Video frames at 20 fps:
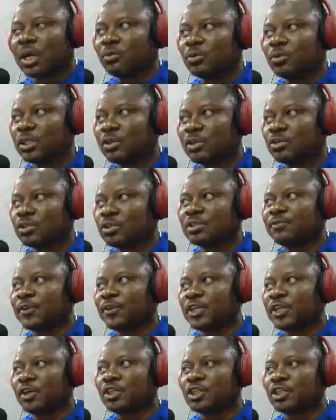We need coaches
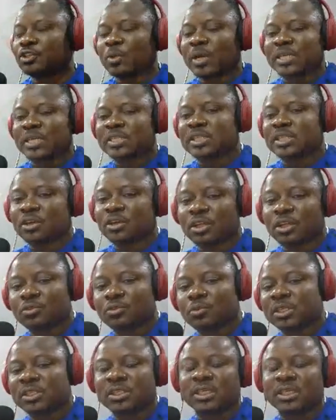for the under-20, the
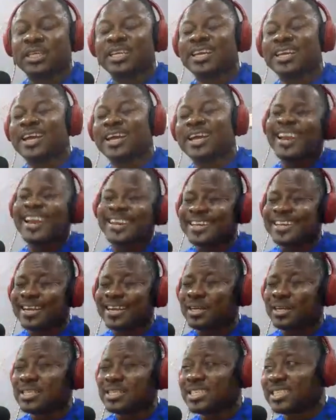under-23, and the
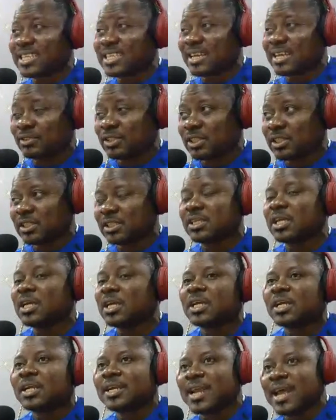under-17s.
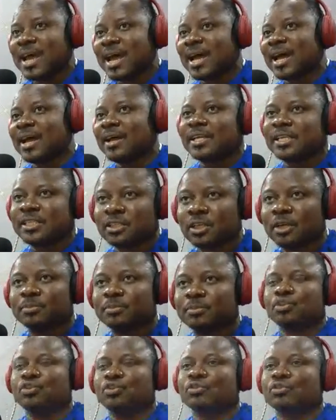Now it's
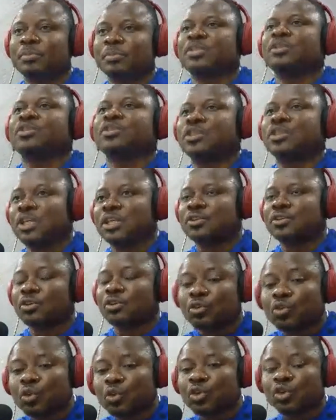up to you. Make a
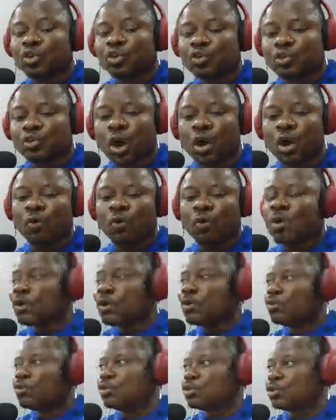suggestion. Who do you
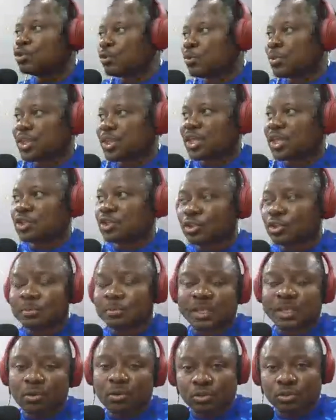know? Who do you think
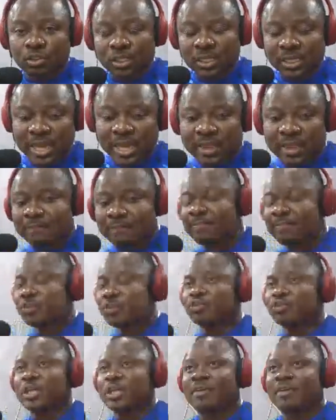should be coached? Now,
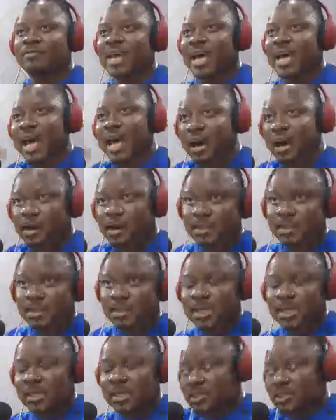straight up the house,
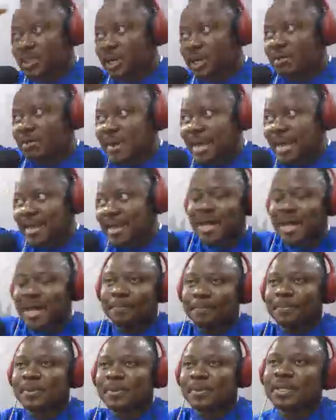straight up my
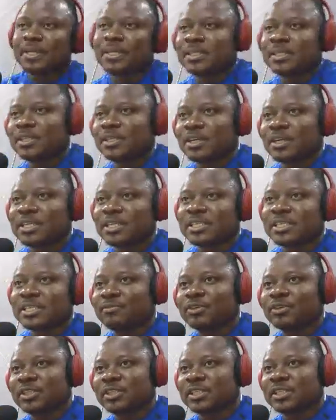car, the
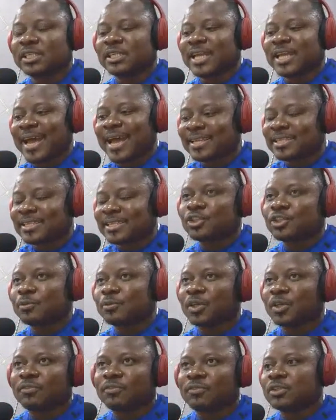under-17, I think should
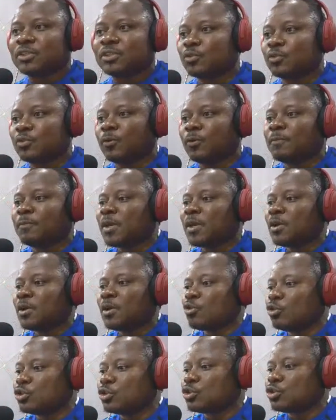be given to
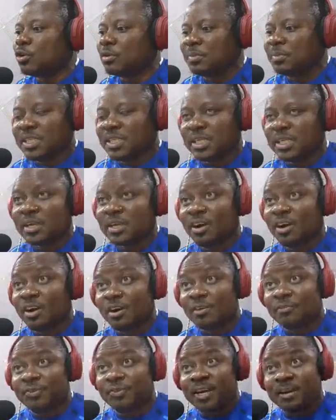Coach Olumide
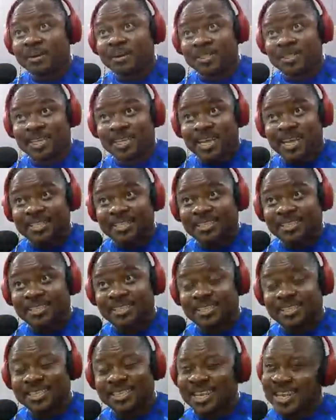of Rema
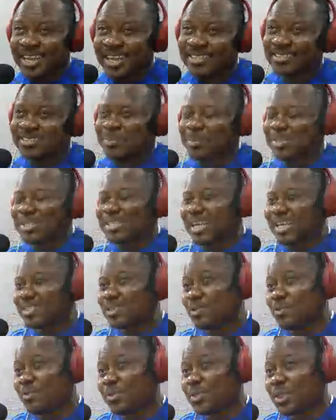Stars. Yes, Rema
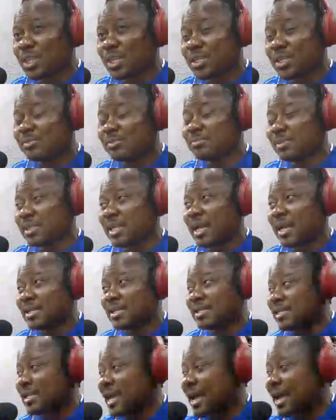Stars youth team.
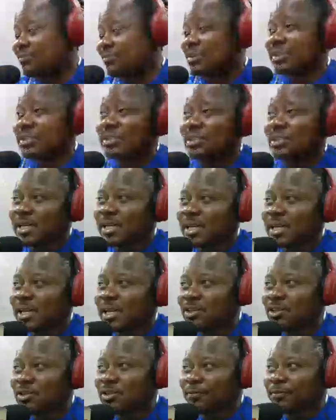That they have a
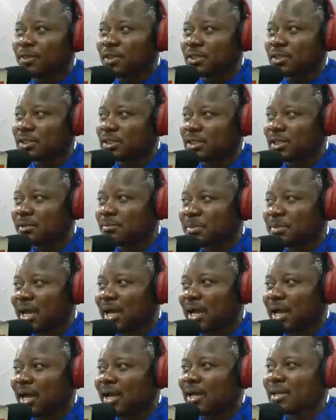youth team
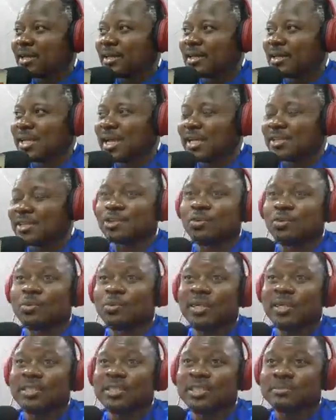that's doing
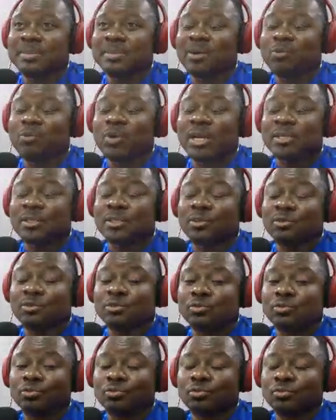well. The team that went
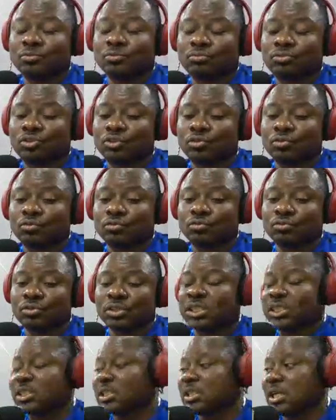to
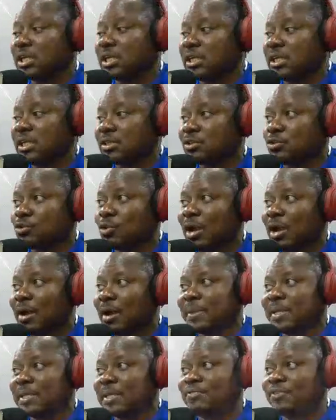Italy to go
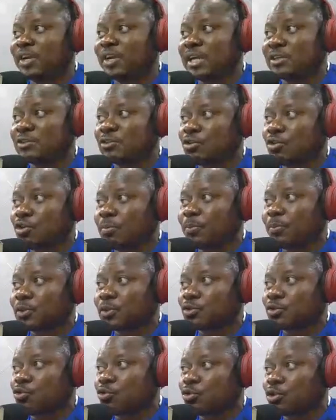and play in the Viraggio Cup
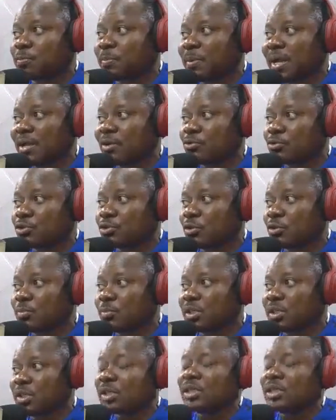was coached by Coach
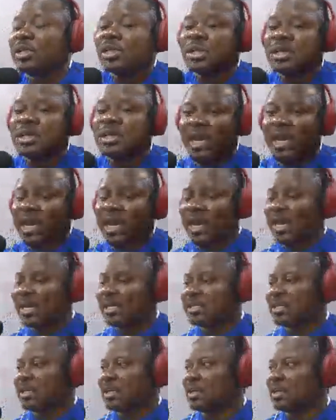Olumide
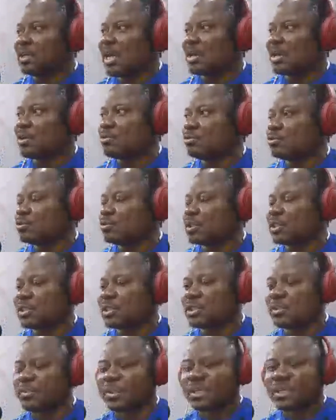and another coach. What's
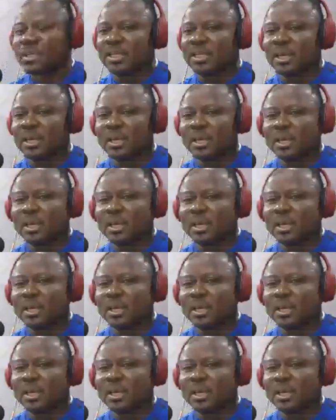his name again?